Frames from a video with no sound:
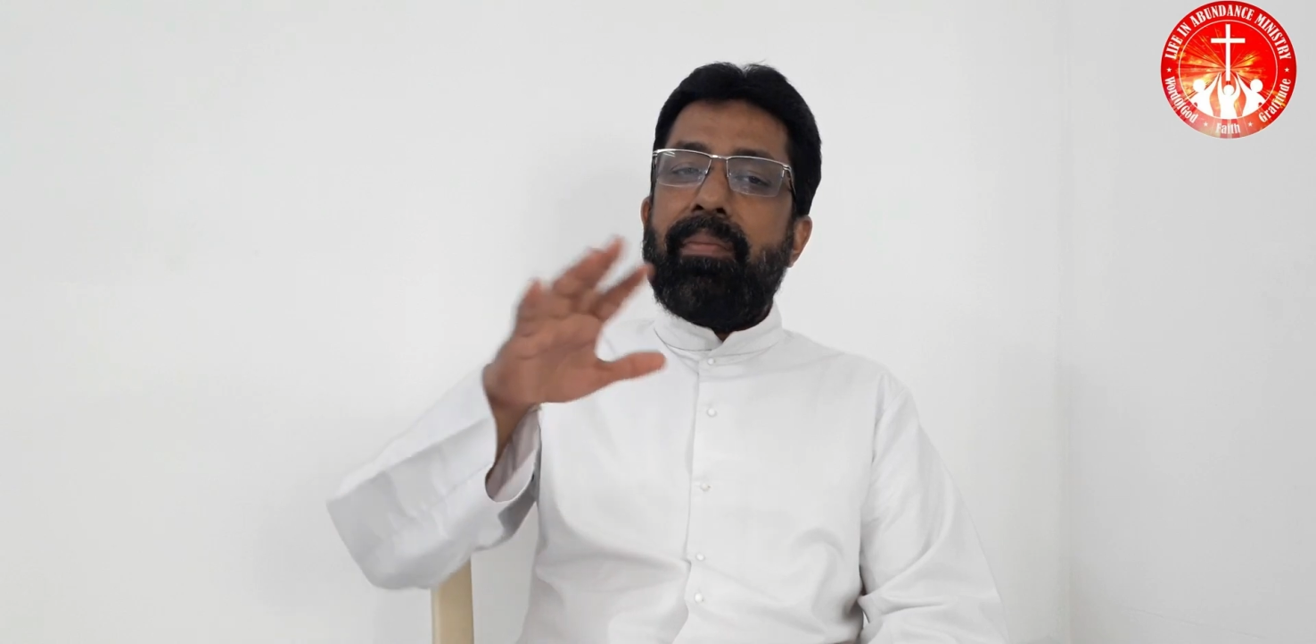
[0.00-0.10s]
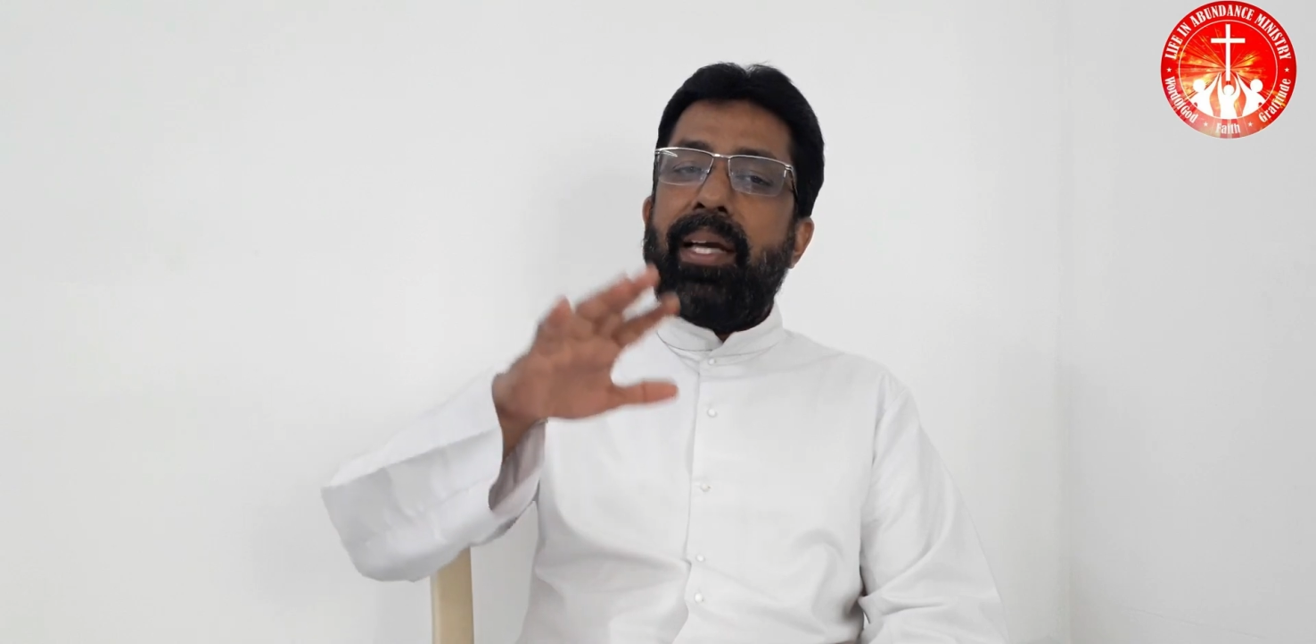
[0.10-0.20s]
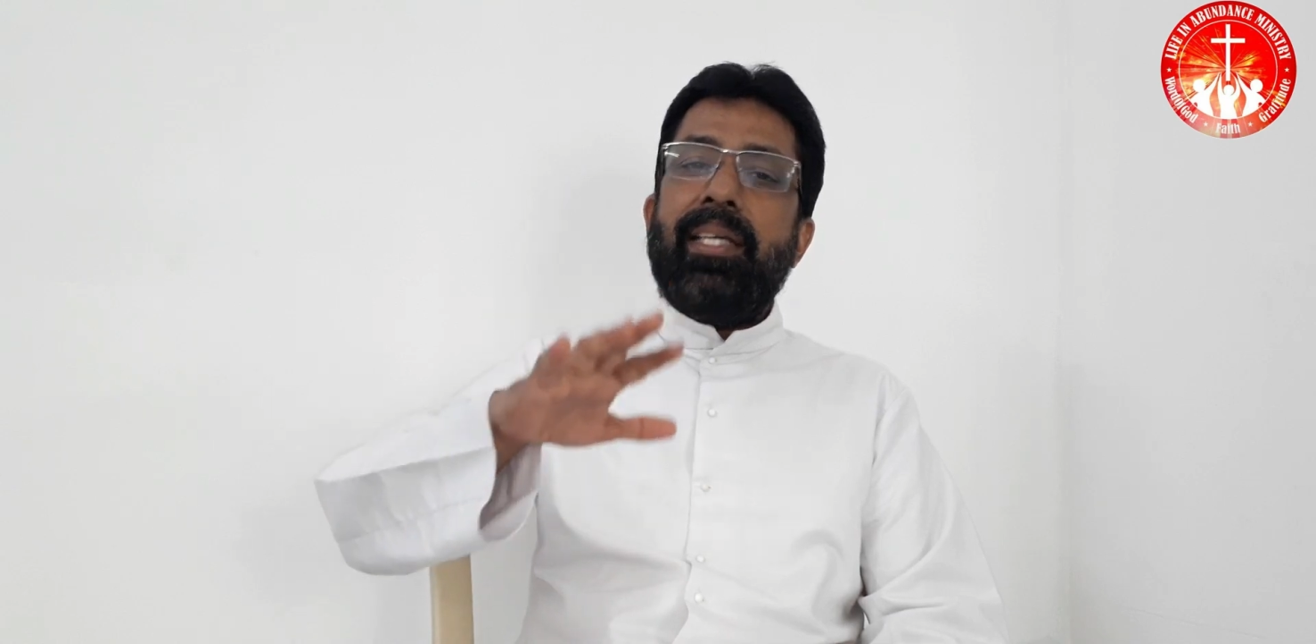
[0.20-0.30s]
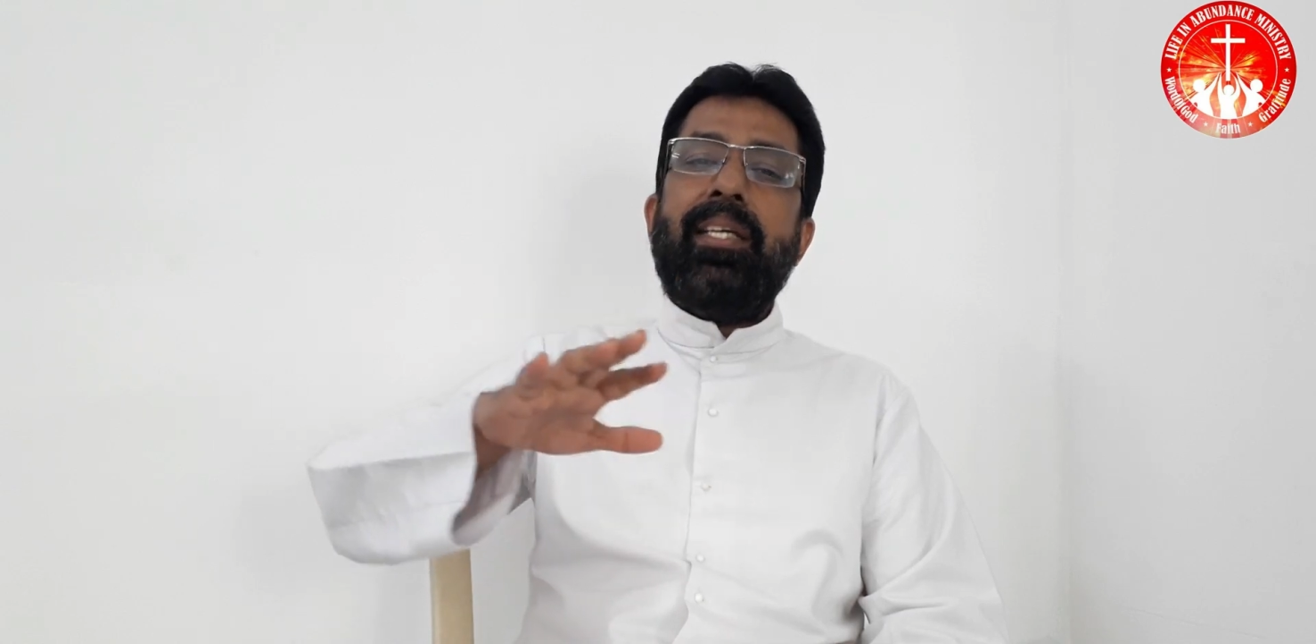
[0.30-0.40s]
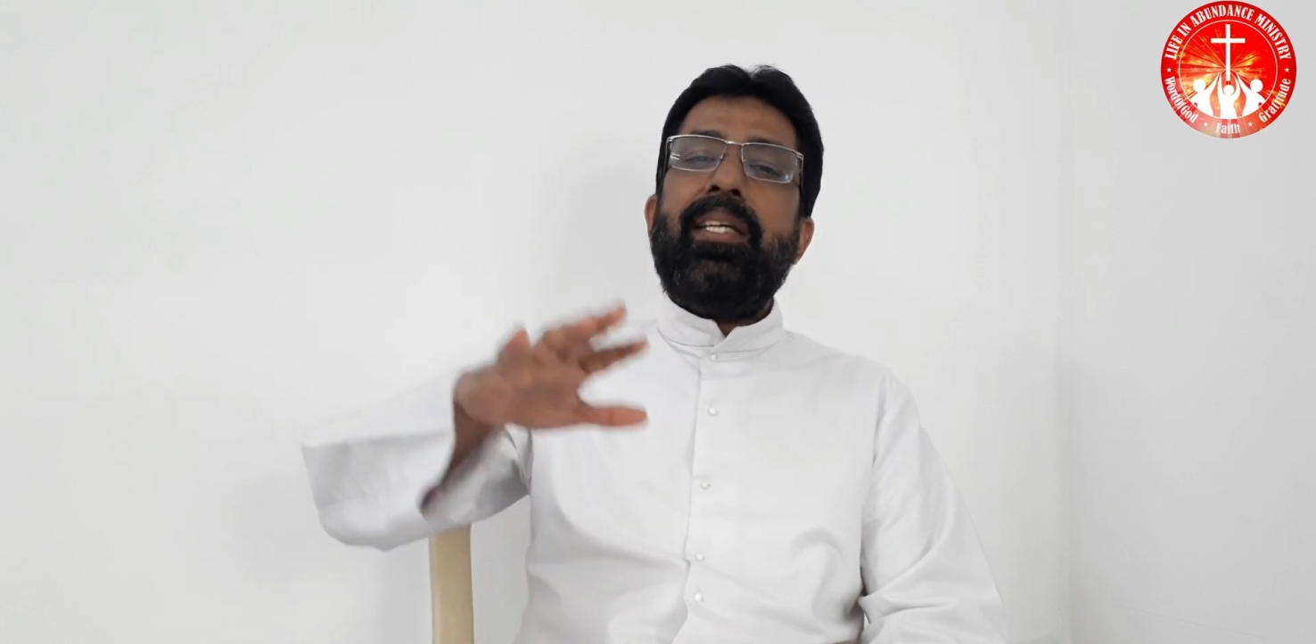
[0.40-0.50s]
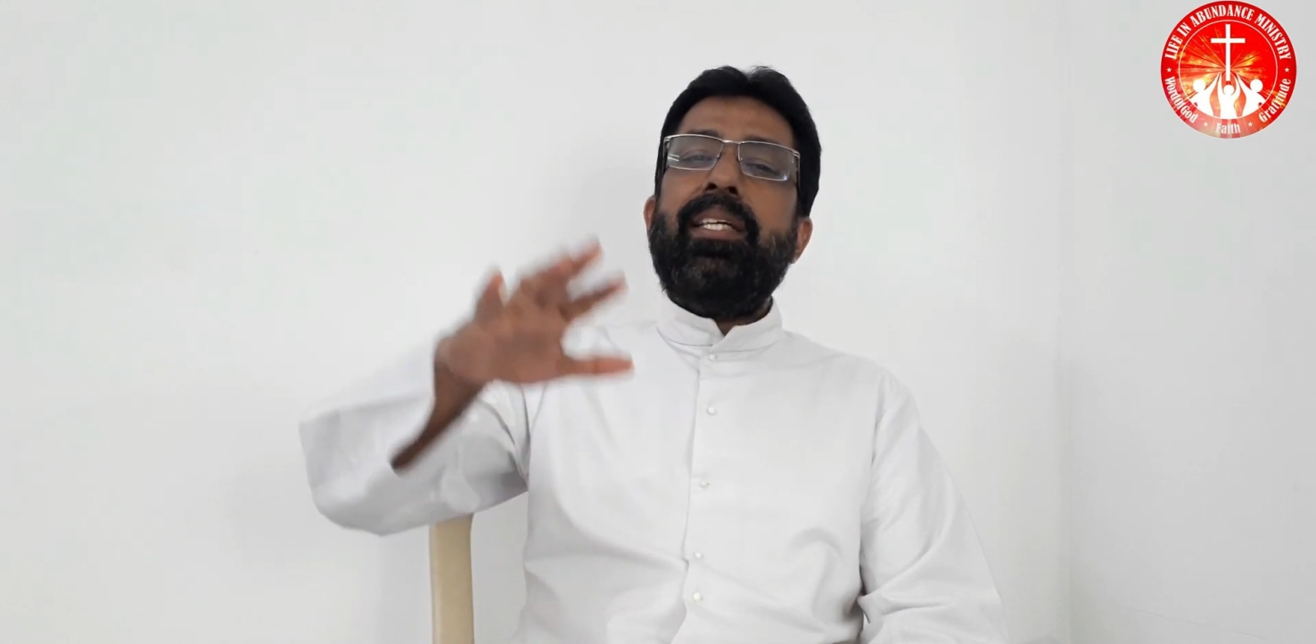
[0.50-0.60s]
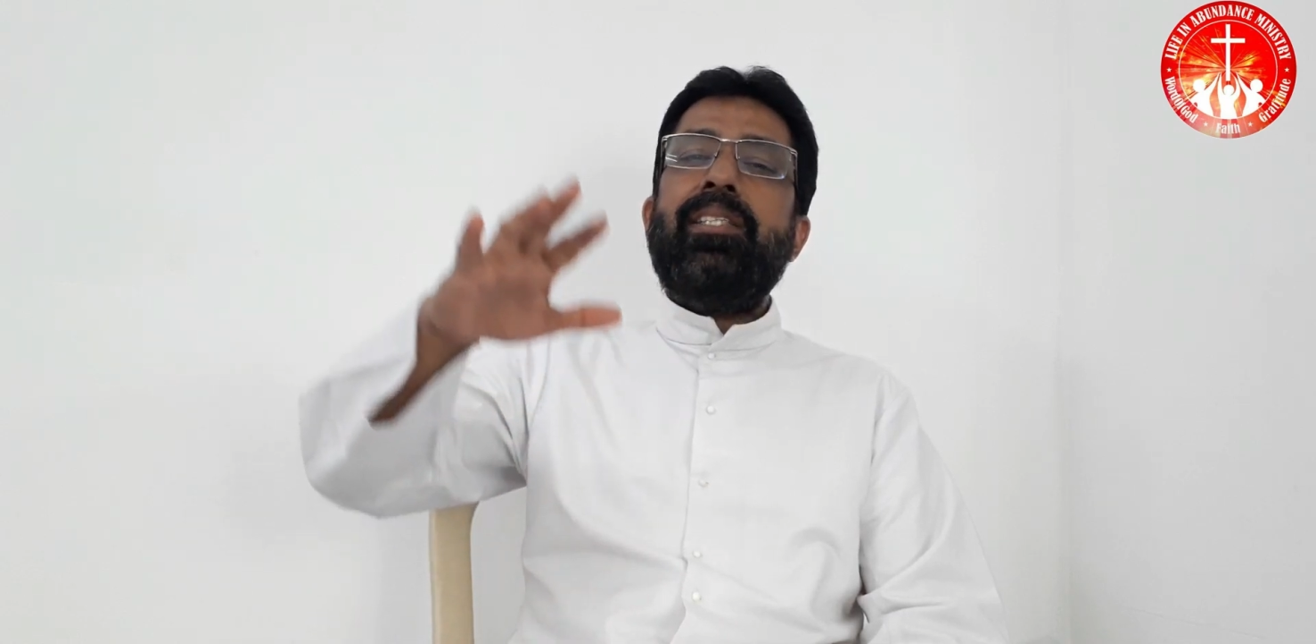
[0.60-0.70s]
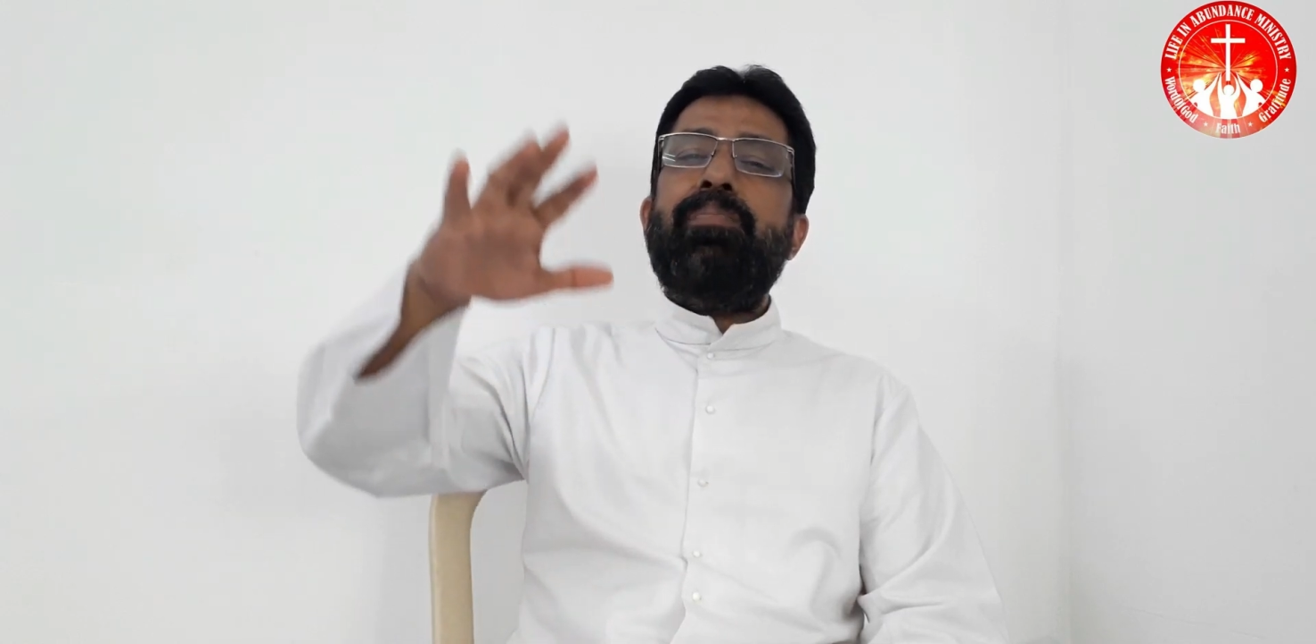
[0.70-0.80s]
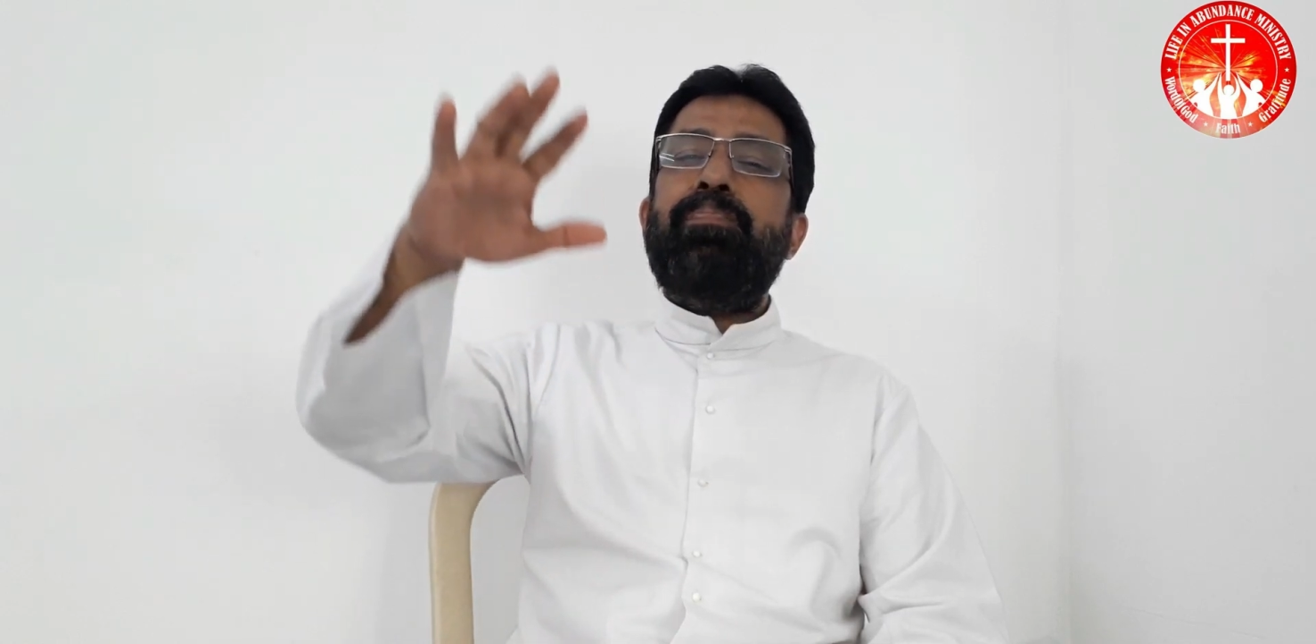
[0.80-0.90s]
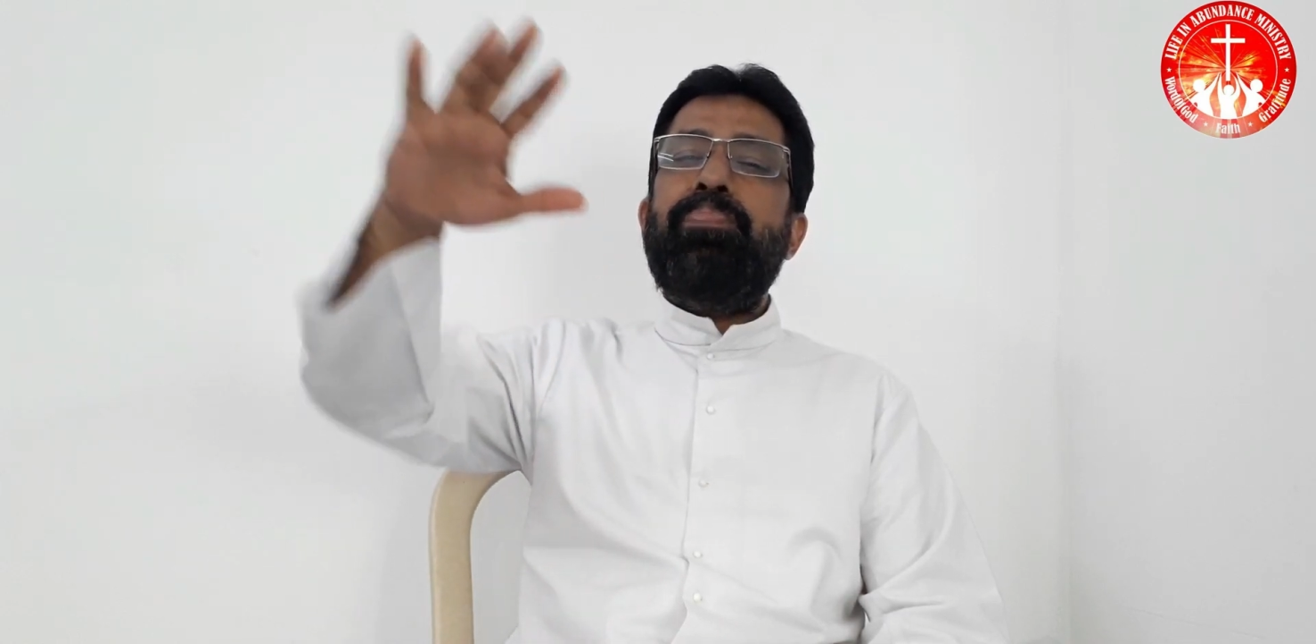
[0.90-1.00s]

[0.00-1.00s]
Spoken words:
mind is